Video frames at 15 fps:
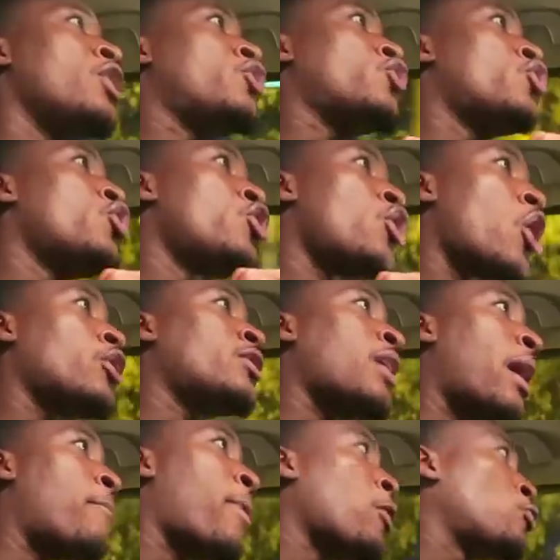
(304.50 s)
It's not
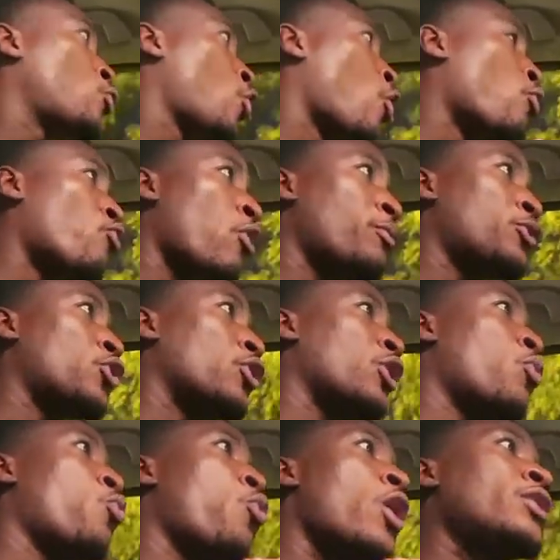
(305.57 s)
about corruption.
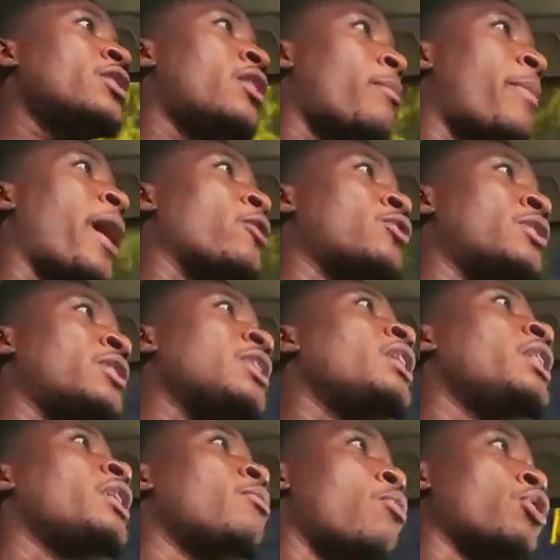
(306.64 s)
It wasn't about
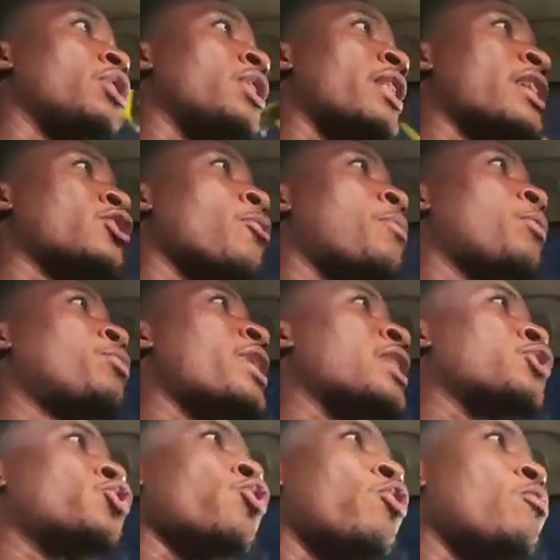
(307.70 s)
stealing money. There are some people
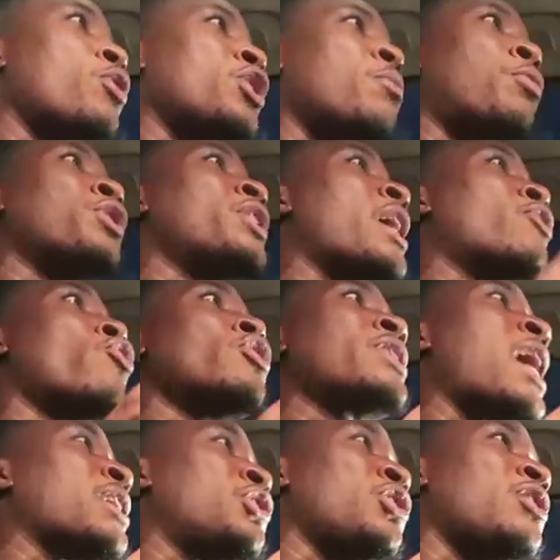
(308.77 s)
that stole money, but they are not
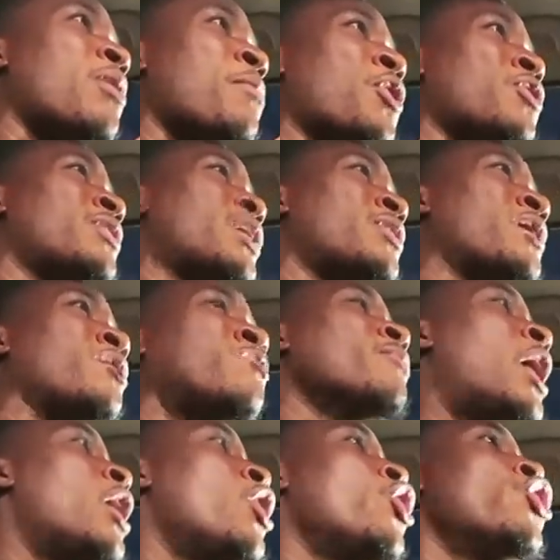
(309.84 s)
catching them because they're like,
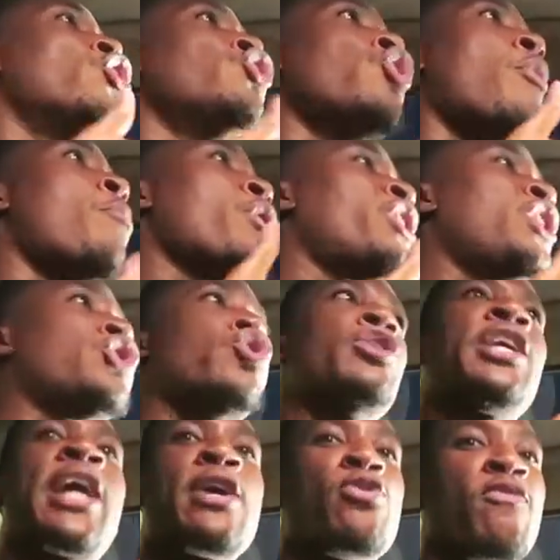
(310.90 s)
your money is
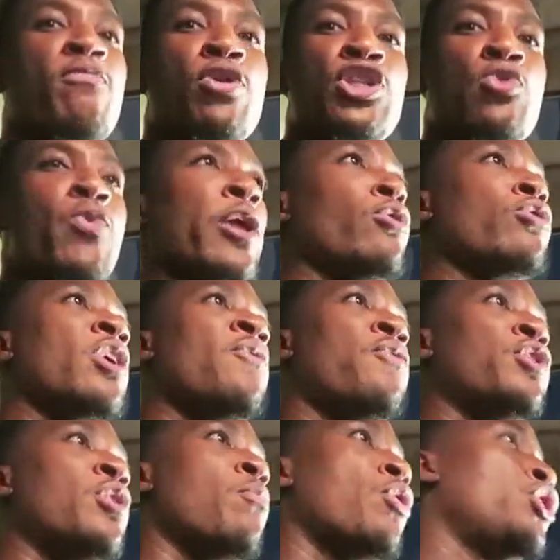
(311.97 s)
not the kind of money we are looking
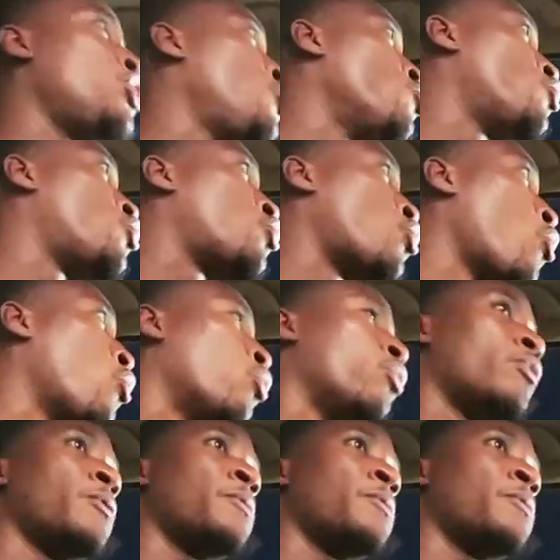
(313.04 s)
for, the money you stole.